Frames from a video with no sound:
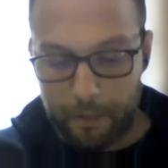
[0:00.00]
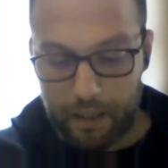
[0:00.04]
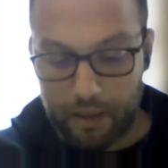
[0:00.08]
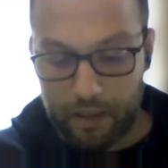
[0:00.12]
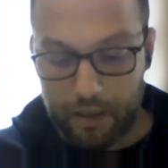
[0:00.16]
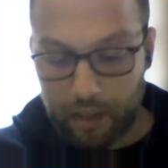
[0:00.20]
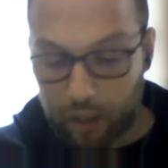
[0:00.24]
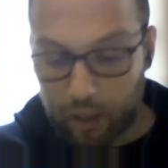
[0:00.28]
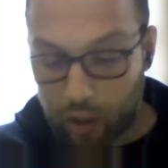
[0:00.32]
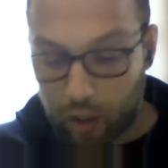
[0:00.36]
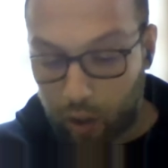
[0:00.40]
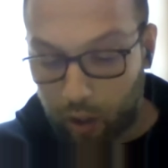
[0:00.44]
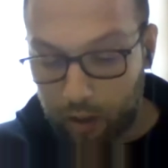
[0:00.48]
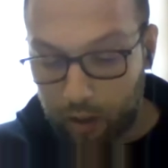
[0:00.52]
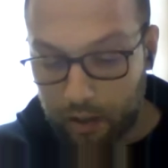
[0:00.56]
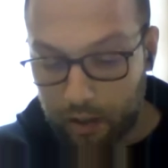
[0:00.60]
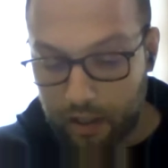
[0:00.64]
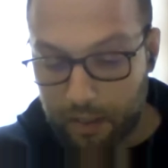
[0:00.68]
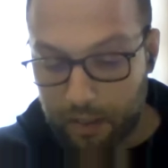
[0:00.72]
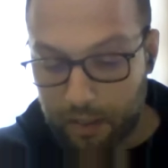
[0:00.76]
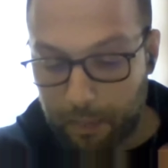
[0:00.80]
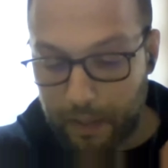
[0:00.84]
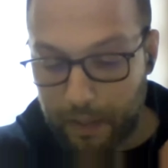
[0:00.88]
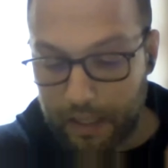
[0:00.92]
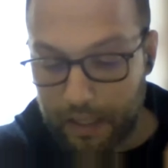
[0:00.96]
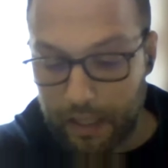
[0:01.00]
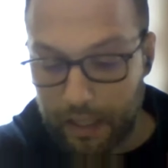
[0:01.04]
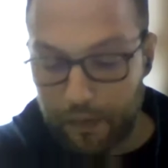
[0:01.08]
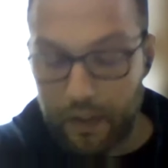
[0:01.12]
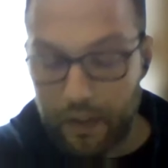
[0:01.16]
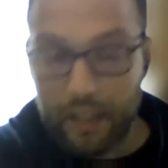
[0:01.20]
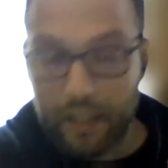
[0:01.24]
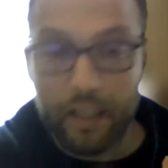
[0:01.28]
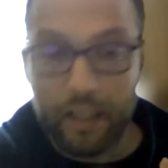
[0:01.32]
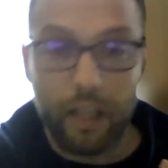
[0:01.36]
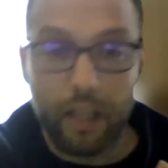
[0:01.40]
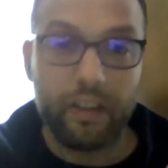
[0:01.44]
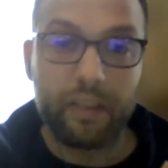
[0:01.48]
These are called
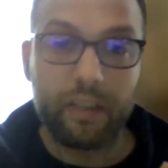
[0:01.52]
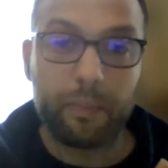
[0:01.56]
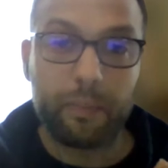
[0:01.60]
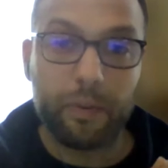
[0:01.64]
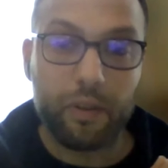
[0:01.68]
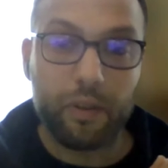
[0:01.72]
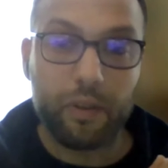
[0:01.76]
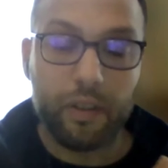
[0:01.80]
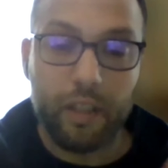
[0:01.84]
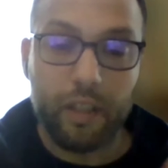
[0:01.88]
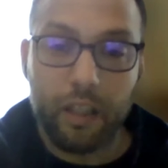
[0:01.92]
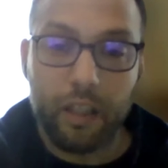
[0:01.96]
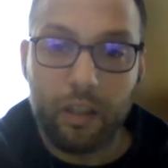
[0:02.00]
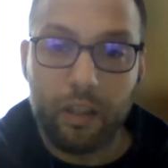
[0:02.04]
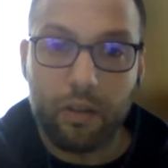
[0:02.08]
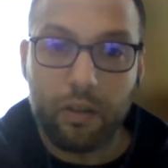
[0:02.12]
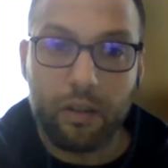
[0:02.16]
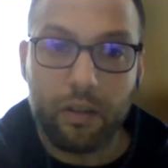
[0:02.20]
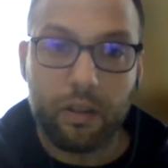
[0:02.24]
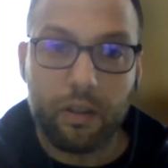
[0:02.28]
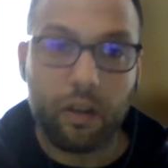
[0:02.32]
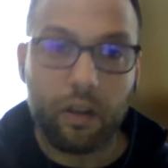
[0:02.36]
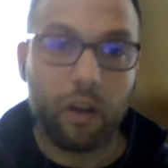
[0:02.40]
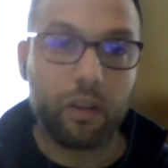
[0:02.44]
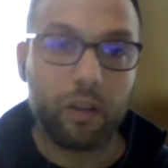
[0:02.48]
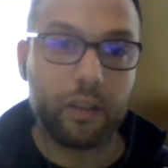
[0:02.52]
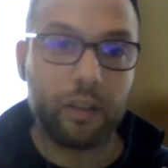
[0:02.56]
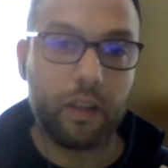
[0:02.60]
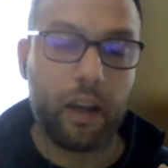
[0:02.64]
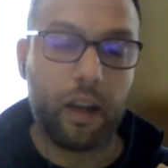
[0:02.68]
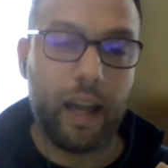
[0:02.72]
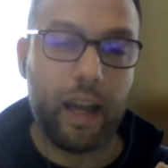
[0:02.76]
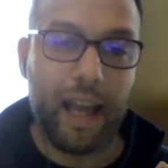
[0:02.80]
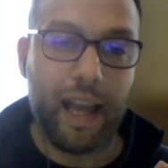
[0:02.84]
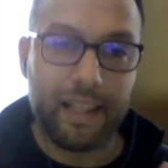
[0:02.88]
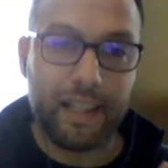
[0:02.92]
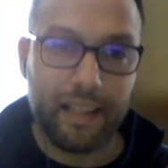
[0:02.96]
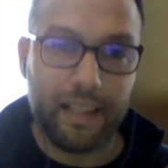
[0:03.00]
specific service procedures, or
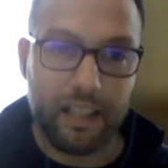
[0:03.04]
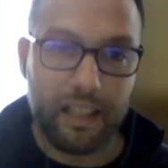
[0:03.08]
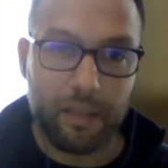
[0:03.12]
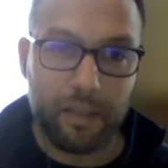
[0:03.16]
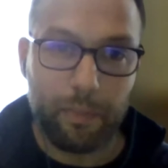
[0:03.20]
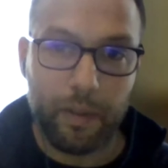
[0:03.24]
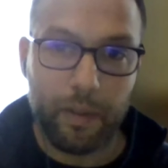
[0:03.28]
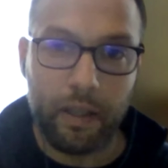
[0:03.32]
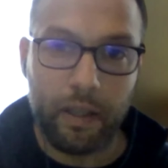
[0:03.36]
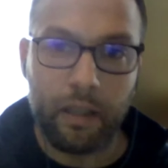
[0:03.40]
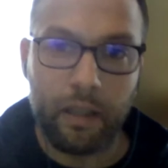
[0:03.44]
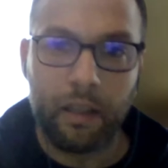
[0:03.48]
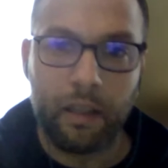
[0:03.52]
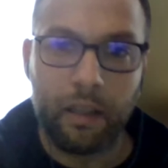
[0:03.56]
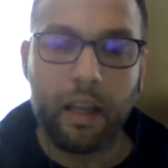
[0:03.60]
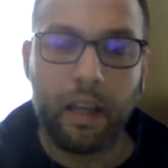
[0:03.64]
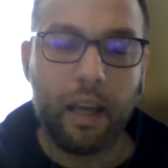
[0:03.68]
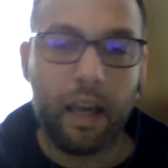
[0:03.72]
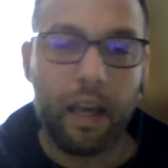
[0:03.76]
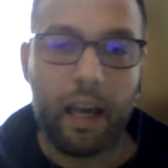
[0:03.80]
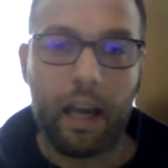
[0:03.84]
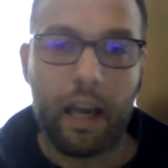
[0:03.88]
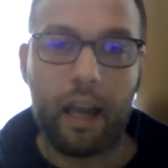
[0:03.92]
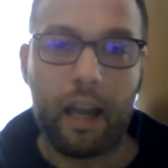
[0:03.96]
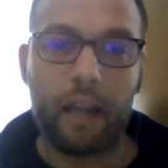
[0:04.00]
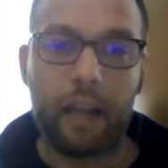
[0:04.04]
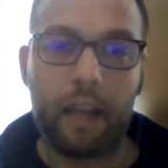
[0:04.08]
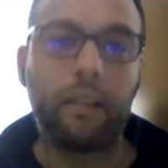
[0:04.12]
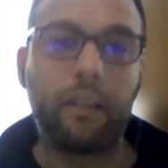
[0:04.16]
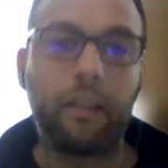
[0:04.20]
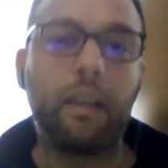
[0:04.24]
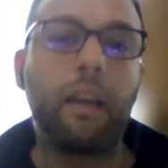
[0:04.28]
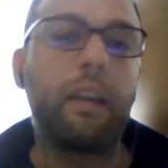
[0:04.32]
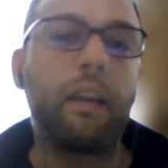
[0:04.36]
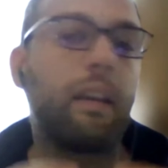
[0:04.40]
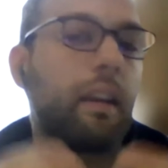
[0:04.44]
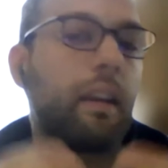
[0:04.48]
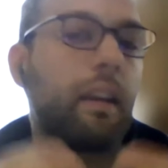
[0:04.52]
SSP,
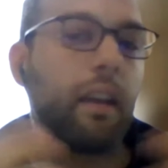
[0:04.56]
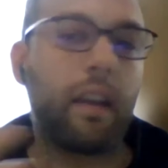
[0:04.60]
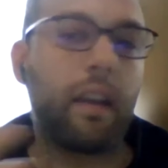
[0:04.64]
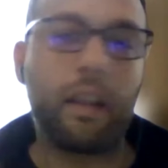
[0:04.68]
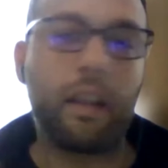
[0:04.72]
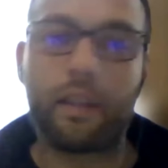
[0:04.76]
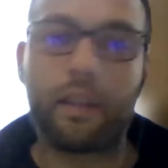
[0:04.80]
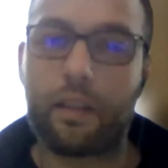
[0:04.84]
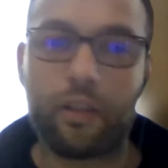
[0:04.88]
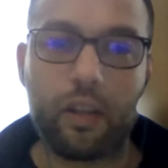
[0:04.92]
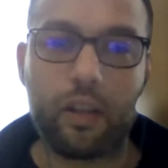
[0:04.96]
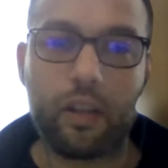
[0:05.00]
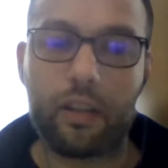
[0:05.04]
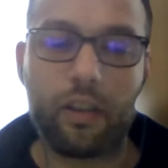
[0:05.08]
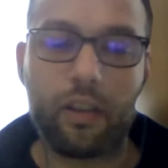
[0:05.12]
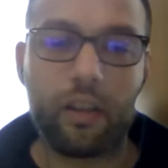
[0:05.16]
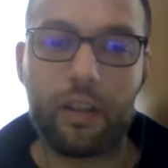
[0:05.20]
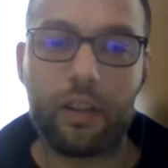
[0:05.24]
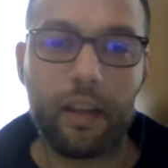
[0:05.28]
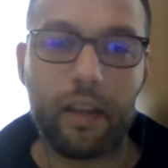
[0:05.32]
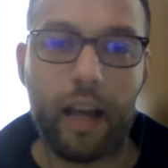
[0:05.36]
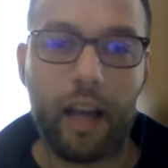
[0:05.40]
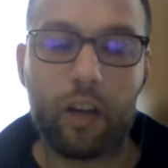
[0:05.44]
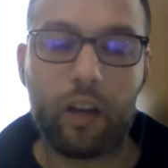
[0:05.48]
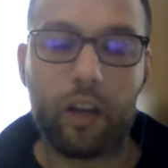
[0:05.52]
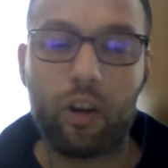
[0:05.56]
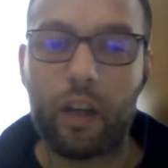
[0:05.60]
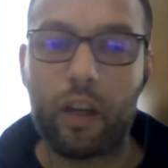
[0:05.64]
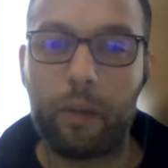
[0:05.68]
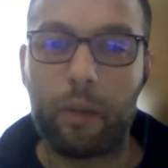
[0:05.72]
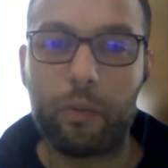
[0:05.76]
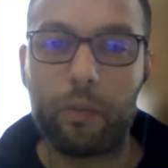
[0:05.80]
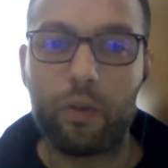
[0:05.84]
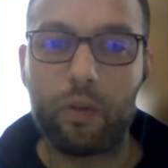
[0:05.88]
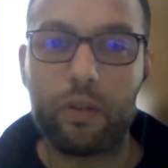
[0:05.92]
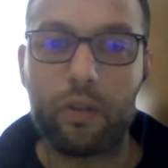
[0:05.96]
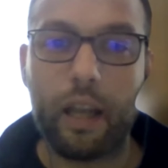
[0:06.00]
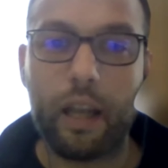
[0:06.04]
and it's just an
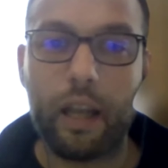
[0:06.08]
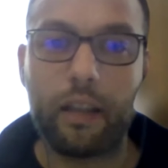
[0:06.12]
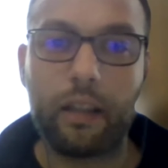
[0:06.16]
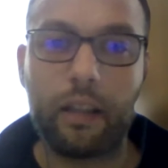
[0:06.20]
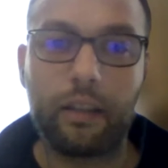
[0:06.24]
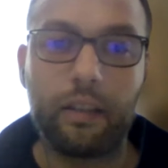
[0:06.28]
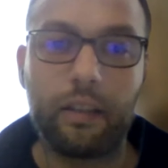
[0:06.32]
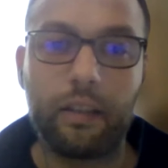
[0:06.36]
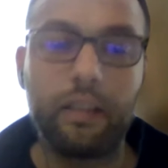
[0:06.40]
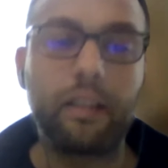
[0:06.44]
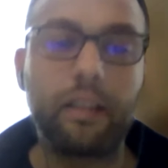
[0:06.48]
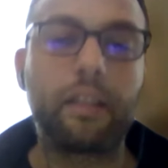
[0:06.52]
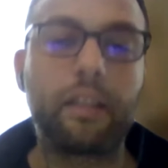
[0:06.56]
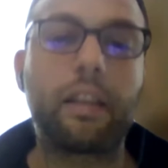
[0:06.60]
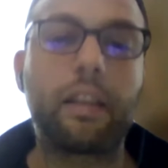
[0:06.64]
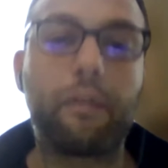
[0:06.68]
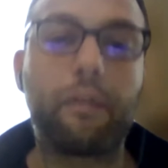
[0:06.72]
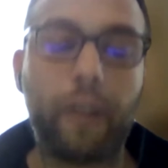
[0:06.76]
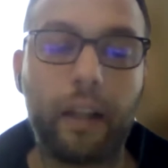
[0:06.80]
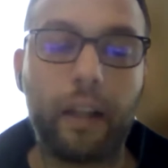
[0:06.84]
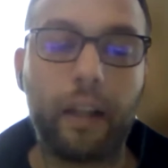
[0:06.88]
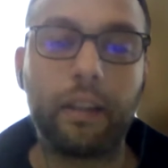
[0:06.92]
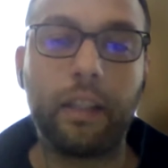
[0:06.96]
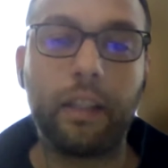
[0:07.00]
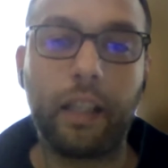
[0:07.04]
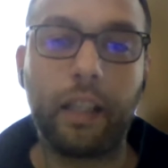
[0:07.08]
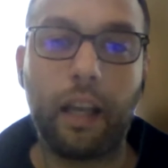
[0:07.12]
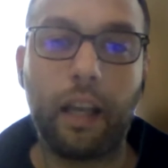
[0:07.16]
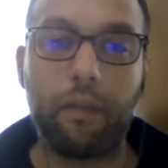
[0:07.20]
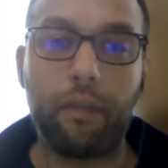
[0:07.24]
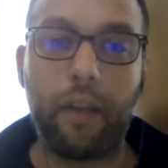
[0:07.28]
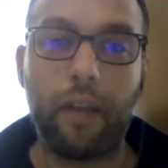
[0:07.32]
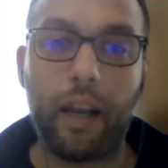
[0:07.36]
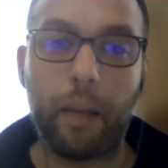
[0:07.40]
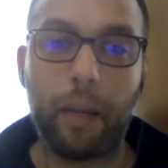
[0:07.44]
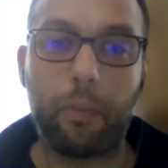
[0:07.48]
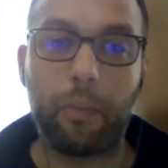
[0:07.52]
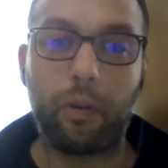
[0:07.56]
acronym to say that this is the funding
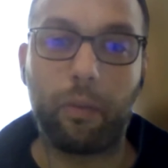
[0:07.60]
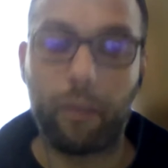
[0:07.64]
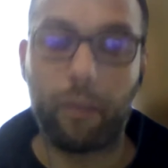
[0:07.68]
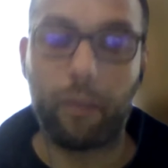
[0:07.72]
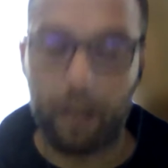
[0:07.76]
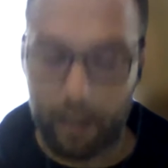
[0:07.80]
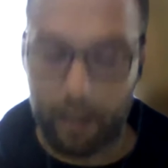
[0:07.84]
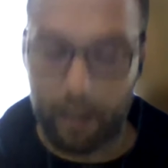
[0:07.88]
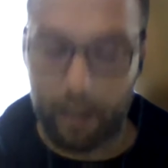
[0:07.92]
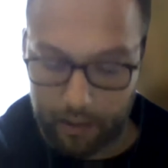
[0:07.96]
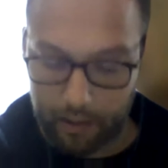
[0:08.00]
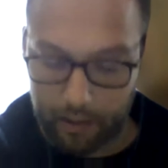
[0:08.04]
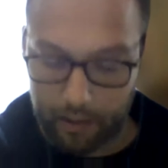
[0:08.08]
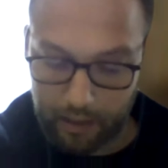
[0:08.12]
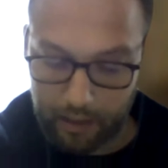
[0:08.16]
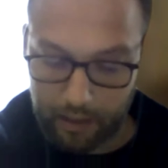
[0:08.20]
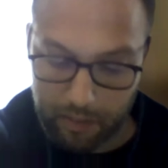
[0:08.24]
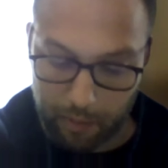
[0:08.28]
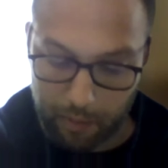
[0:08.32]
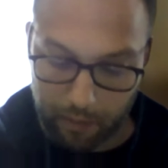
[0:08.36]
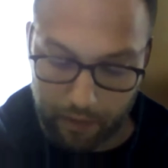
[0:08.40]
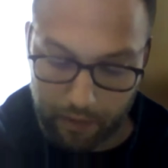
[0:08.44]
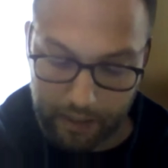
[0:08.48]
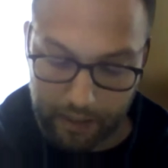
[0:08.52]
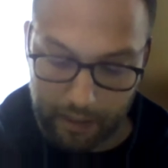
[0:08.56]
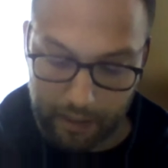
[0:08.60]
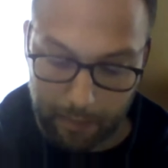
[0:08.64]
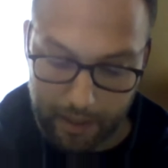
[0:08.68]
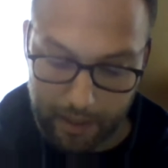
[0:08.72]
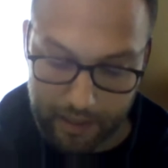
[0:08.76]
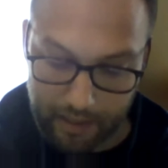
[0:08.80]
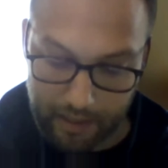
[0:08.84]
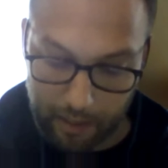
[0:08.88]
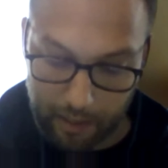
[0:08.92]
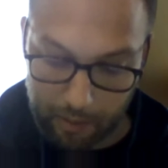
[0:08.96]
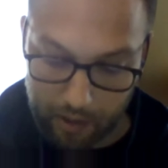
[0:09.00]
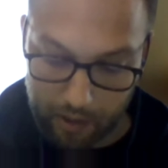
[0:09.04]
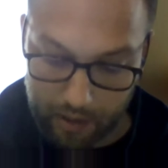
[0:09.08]
available that is provided by
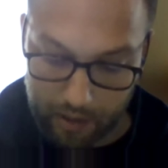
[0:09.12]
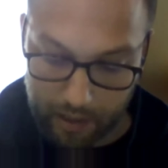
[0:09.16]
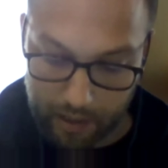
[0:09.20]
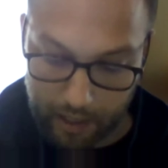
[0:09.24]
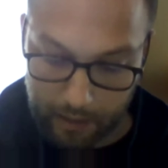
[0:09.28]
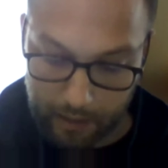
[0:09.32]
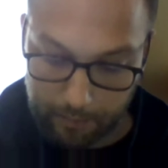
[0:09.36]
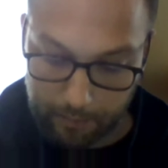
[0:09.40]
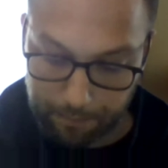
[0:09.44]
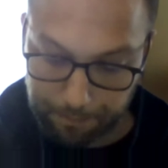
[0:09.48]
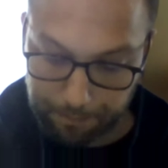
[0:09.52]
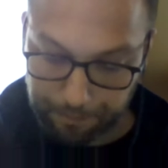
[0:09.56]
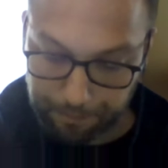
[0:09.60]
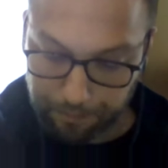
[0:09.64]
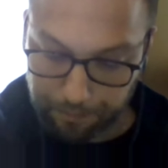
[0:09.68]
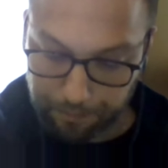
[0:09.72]
Cyberstand.